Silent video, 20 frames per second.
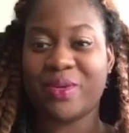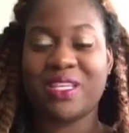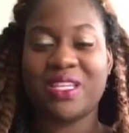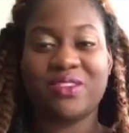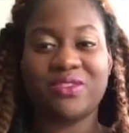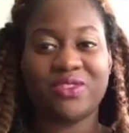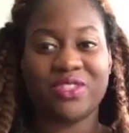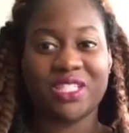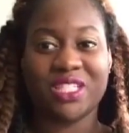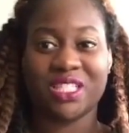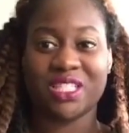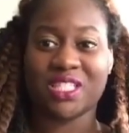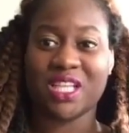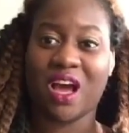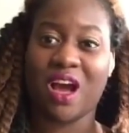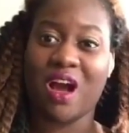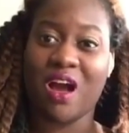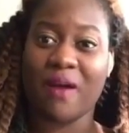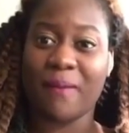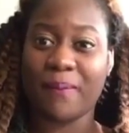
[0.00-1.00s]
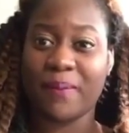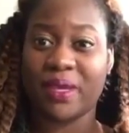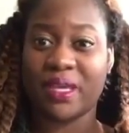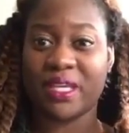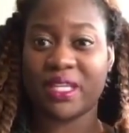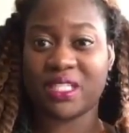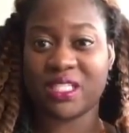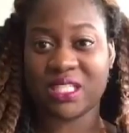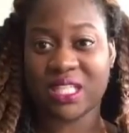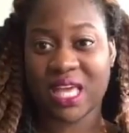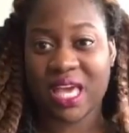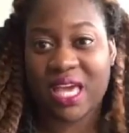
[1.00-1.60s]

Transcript: We didn't really talk much.